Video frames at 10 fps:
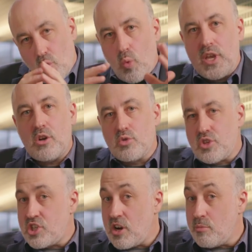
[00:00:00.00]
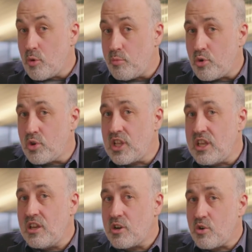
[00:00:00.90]
We can also share it more
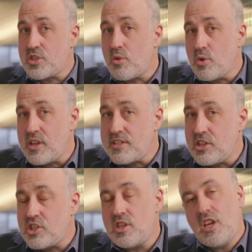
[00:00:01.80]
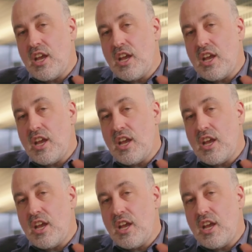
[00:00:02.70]
broadly across our organization.